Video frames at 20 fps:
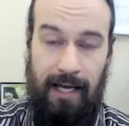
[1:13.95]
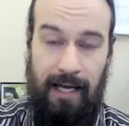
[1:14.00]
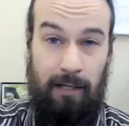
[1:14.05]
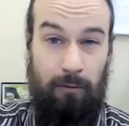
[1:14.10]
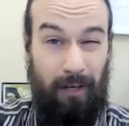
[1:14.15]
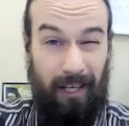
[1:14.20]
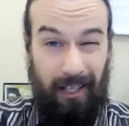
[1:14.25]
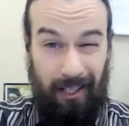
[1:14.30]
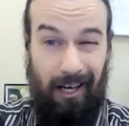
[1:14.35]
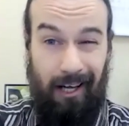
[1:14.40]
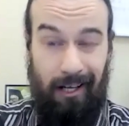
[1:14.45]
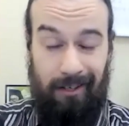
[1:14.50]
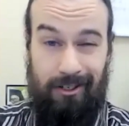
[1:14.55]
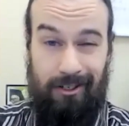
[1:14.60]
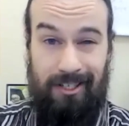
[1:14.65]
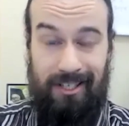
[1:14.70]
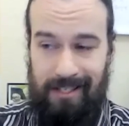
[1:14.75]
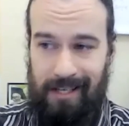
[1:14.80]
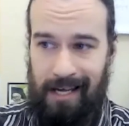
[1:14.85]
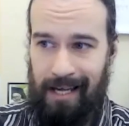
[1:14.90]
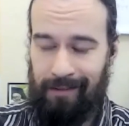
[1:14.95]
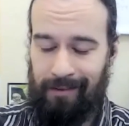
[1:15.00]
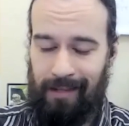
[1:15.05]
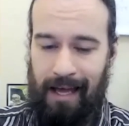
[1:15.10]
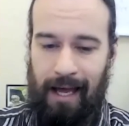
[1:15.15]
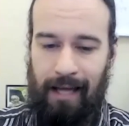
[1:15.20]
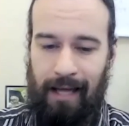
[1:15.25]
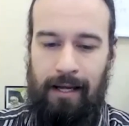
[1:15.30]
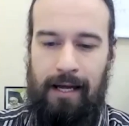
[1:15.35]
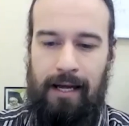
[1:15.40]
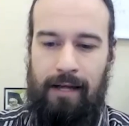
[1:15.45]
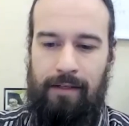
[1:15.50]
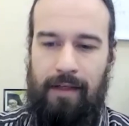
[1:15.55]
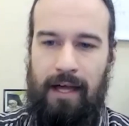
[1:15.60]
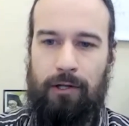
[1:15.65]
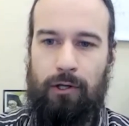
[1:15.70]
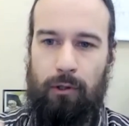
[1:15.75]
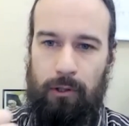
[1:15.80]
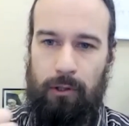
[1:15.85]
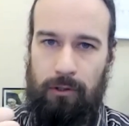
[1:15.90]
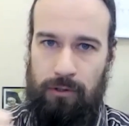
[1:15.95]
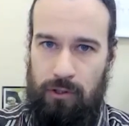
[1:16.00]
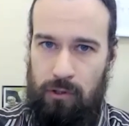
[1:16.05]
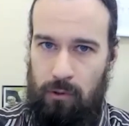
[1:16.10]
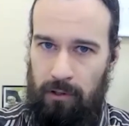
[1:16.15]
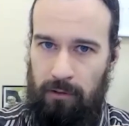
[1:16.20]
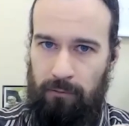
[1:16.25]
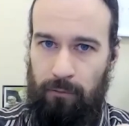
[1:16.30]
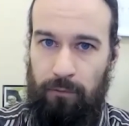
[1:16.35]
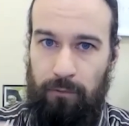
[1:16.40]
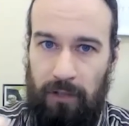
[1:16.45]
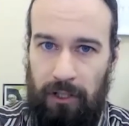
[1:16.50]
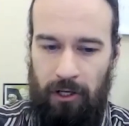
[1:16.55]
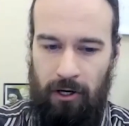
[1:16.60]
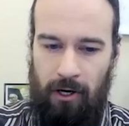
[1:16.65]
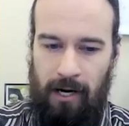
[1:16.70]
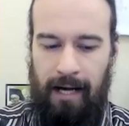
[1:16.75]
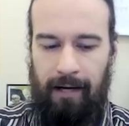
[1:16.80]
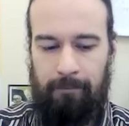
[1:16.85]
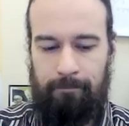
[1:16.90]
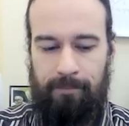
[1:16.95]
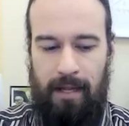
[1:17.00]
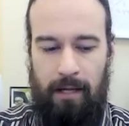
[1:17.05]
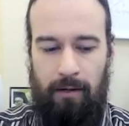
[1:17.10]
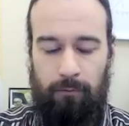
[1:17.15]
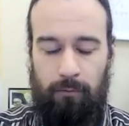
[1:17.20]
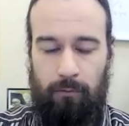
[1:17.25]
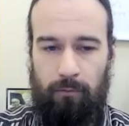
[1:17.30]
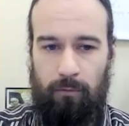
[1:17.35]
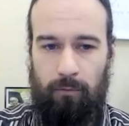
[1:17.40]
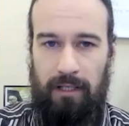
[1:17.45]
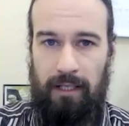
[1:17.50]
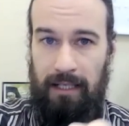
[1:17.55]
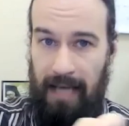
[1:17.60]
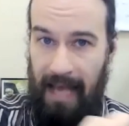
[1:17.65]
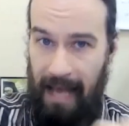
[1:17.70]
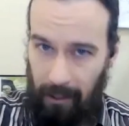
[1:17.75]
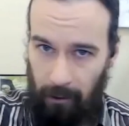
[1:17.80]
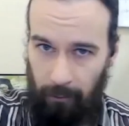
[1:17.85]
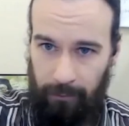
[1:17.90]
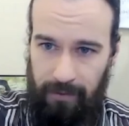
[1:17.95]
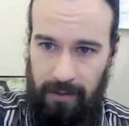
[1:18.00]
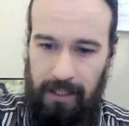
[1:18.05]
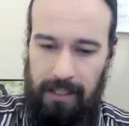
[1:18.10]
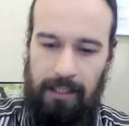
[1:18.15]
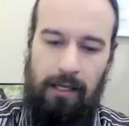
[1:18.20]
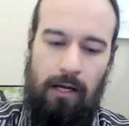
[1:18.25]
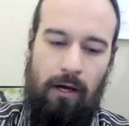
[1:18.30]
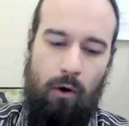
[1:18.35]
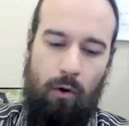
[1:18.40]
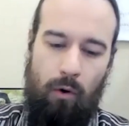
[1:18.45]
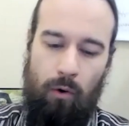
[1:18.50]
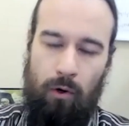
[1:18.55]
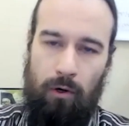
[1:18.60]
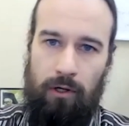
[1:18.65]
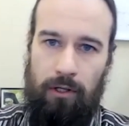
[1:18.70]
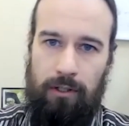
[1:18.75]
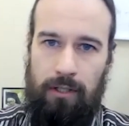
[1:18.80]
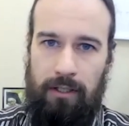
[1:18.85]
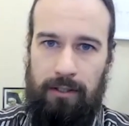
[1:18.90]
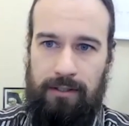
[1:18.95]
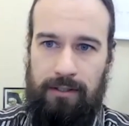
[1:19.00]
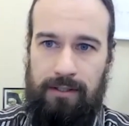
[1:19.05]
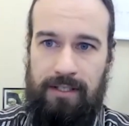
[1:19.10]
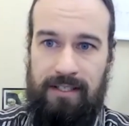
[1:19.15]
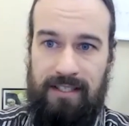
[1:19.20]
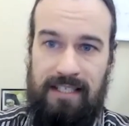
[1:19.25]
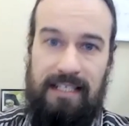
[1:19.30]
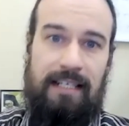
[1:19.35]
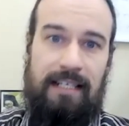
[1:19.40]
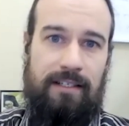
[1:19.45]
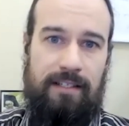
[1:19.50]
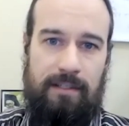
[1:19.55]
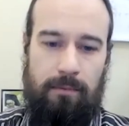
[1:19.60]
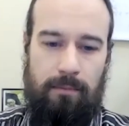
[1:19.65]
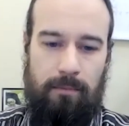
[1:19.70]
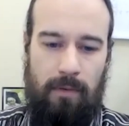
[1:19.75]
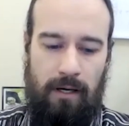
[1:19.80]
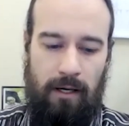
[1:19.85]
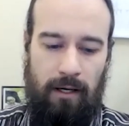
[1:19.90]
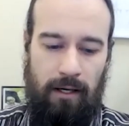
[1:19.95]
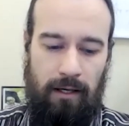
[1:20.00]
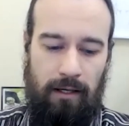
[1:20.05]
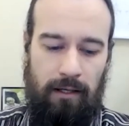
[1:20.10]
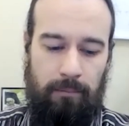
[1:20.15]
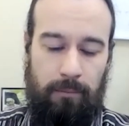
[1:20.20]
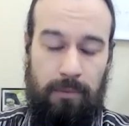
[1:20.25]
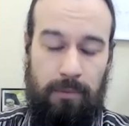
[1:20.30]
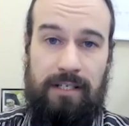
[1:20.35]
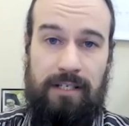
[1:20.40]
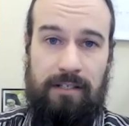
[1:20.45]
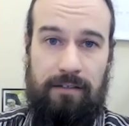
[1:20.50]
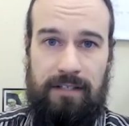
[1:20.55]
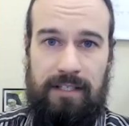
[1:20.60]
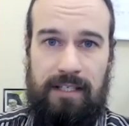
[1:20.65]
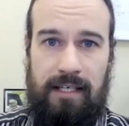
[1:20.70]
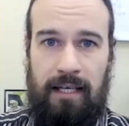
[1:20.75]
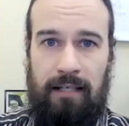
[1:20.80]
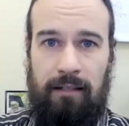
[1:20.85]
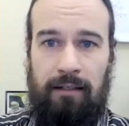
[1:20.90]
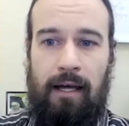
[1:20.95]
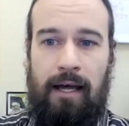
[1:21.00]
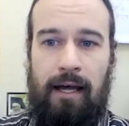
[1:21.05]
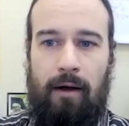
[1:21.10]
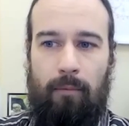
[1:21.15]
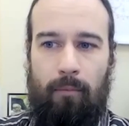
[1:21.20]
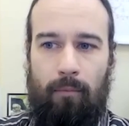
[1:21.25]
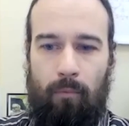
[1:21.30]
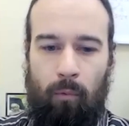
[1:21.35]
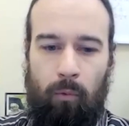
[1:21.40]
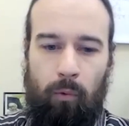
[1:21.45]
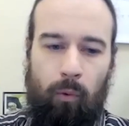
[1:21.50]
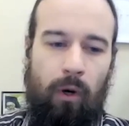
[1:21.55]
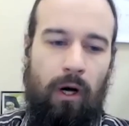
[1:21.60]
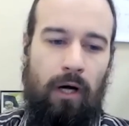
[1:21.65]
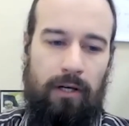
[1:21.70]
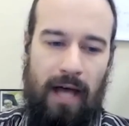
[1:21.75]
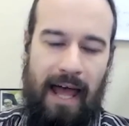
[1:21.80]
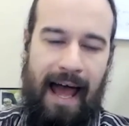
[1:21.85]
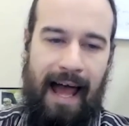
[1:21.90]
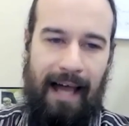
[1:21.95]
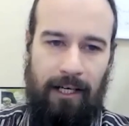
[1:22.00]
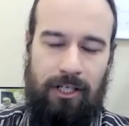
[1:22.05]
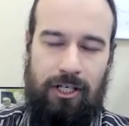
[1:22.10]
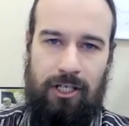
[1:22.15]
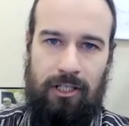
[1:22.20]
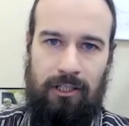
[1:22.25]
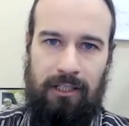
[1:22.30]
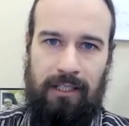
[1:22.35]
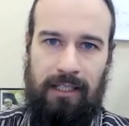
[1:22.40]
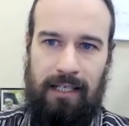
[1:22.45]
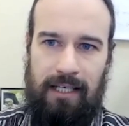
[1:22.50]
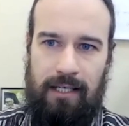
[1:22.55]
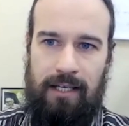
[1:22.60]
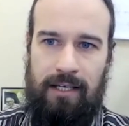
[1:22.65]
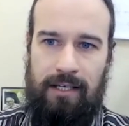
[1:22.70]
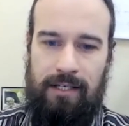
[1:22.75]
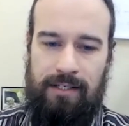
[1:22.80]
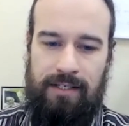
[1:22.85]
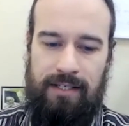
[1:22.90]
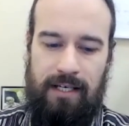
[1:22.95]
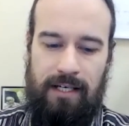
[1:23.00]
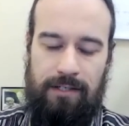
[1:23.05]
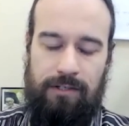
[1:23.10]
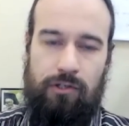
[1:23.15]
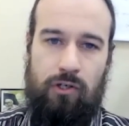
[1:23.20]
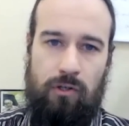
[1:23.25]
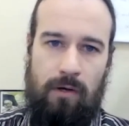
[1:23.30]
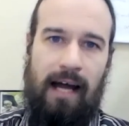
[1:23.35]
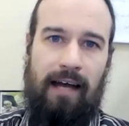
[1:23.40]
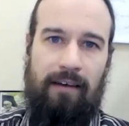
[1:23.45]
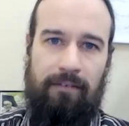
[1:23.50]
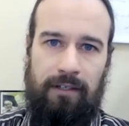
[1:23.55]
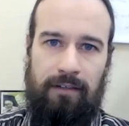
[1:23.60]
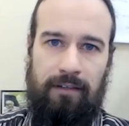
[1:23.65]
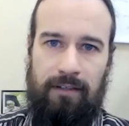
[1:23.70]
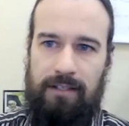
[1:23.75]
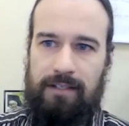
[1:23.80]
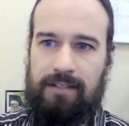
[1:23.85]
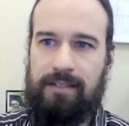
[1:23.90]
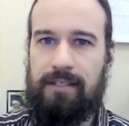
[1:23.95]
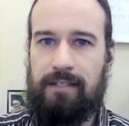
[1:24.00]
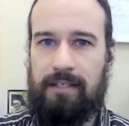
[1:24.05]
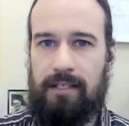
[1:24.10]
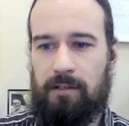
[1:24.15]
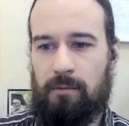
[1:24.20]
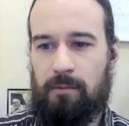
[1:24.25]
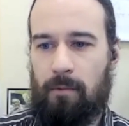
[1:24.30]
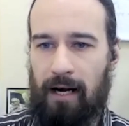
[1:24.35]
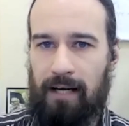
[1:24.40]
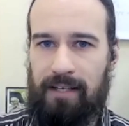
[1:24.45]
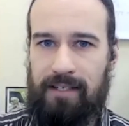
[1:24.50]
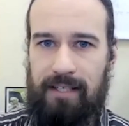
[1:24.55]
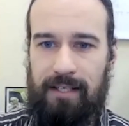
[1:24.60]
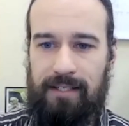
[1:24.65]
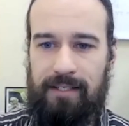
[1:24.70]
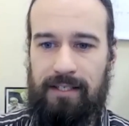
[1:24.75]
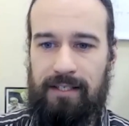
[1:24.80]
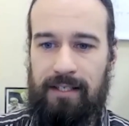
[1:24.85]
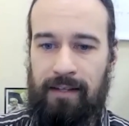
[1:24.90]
And if we can understand that, then you can sort of figure out in healthy or a diseased piece of skin, what actually is driving these disease processes.